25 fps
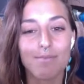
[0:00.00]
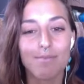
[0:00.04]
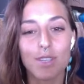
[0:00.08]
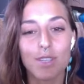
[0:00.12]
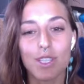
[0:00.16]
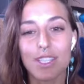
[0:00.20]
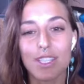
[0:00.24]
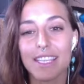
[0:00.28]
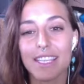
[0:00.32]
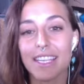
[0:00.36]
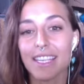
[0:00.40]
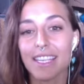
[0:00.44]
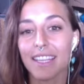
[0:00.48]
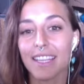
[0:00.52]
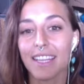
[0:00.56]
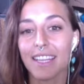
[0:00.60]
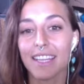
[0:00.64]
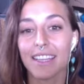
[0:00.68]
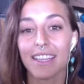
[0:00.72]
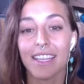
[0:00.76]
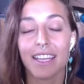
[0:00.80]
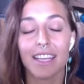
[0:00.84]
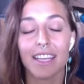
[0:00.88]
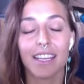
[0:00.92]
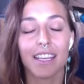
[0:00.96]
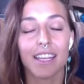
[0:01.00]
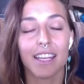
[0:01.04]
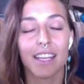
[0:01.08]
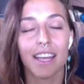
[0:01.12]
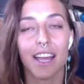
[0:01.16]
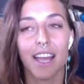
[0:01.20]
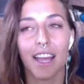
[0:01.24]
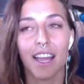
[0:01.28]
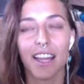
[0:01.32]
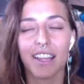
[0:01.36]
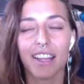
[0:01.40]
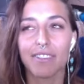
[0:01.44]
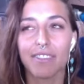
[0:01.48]
Music, and then
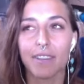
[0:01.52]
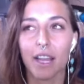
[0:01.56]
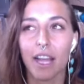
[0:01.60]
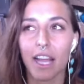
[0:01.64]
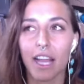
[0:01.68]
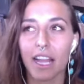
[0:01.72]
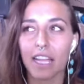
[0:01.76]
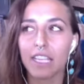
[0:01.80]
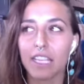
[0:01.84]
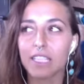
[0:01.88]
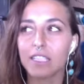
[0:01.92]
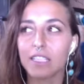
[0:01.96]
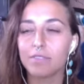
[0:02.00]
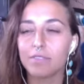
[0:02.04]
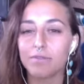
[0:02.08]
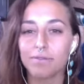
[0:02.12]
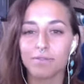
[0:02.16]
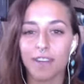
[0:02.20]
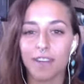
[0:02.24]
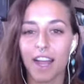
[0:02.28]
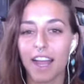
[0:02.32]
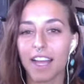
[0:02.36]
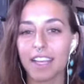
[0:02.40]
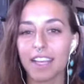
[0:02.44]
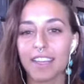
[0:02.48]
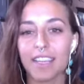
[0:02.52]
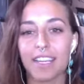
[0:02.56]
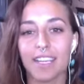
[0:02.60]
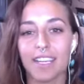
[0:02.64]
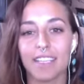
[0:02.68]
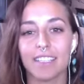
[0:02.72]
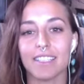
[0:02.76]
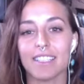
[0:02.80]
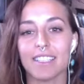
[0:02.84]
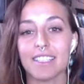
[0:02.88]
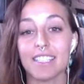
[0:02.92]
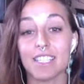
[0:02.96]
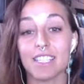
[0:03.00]
I find
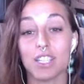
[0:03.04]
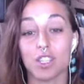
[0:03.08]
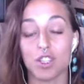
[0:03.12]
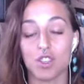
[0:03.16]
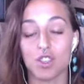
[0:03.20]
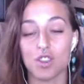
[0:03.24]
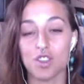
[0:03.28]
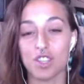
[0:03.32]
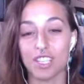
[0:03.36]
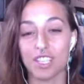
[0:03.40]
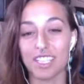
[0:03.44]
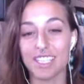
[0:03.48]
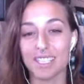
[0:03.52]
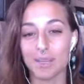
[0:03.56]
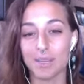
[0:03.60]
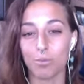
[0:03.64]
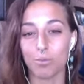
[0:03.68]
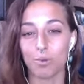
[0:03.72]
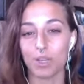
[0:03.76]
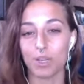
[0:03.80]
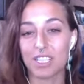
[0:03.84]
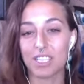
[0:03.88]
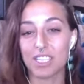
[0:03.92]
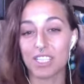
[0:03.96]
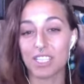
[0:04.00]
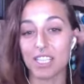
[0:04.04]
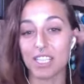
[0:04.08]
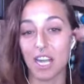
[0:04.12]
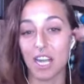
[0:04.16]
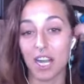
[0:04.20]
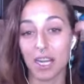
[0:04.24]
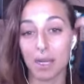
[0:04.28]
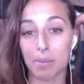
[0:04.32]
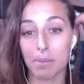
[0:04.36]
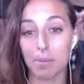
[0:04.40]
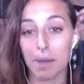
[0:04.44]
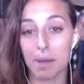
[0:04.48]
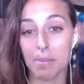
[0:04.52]
that it's usually somewhere stuck
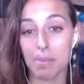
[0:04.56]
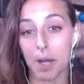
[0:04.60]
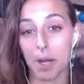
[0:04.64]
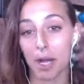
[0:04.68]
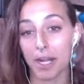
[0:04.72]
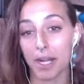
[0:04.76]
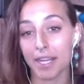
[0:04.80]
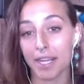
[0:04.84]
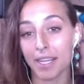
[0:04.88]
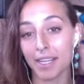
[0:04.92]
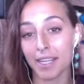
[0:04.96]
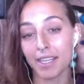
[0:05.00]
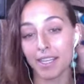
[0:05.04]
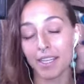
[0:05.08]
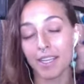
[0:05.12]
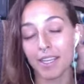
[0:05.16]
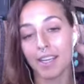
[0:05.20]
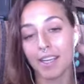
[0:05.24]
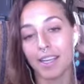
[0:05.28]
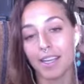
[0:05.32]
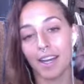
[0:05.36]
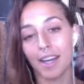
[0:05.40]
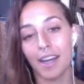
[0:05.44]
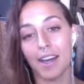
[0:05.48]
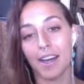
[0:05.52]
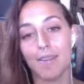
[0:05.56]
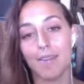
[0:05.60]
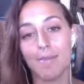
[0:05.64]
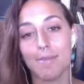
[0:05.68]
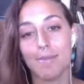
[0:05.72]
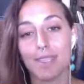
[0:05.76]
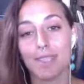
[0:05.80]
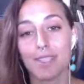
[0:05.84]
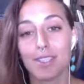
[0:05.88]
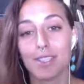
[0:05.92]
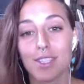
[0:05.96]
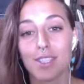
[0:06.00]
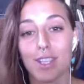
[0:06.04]
in my body,
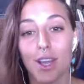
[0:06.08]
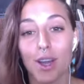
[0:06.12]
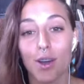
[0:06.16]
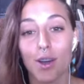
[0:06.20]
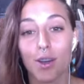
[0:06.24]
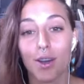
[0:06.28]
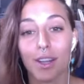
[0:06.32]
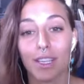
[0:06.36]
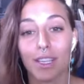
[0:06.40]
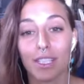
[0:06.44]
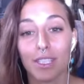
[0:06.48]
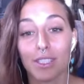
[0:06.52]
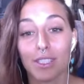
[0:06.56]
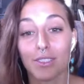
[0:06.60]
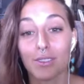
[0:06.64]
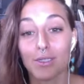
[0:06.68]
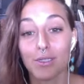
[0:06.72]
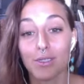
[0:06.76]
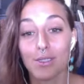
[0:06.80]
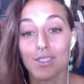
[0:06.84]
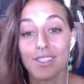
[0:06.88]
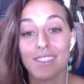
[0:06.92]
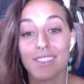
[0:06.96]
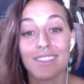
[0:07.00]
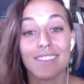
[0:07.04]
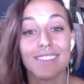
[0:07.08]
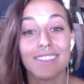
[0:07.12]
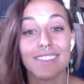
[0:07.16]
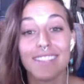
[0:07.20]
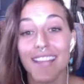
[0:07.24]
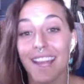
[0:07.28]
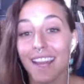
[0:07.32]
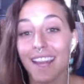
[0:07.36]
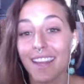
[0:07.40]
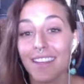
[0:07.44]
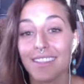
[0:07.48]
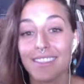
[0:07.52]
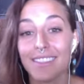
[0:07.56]
and so I use
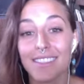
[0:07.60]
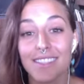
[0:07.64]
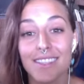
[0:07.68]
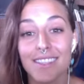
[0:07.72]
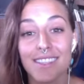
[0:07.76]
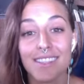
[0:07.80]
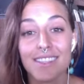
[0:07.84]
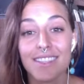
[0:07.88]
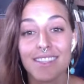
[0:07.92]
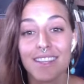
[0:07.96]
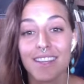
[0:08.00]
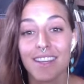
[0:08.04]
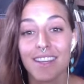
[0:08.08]
dance